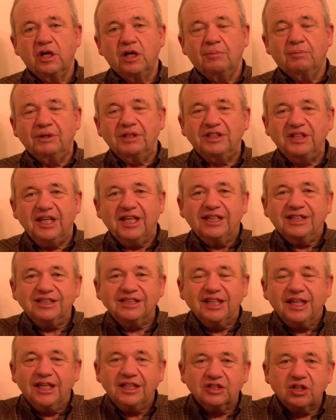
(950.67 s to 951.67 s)
But these
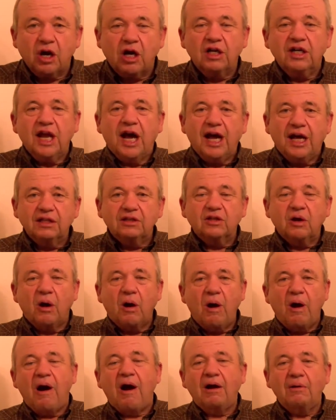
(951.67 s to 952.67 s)
things are not the
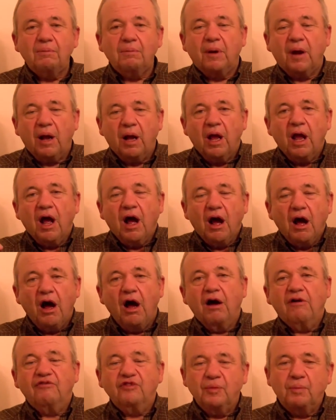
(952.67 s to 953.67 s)
heart
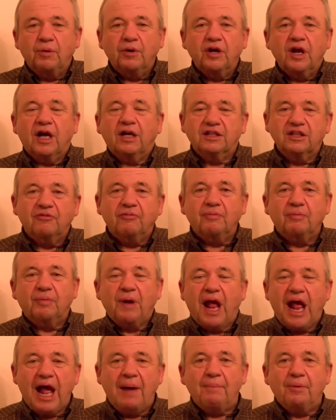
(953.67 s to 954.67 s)
of the productive
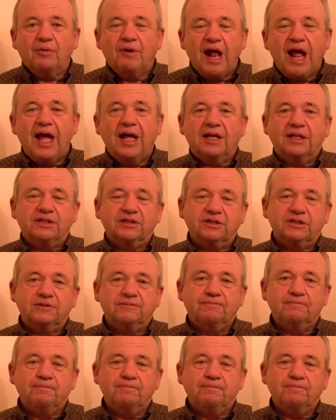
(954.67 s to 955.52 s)
apparatus.